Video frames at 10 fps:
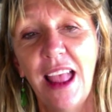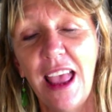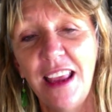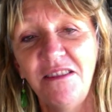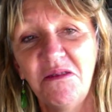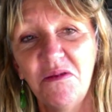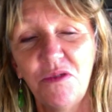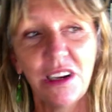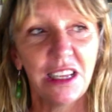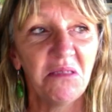and
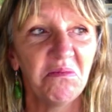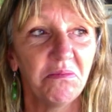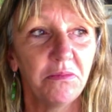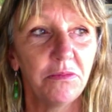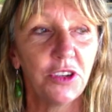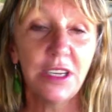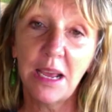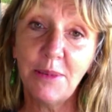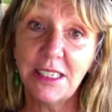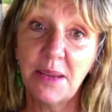really, she'd
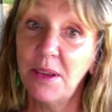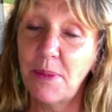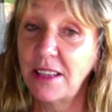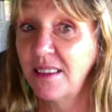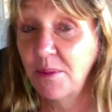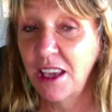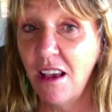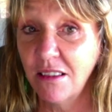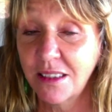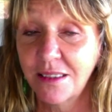come to see me about something
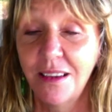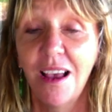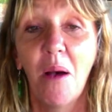else.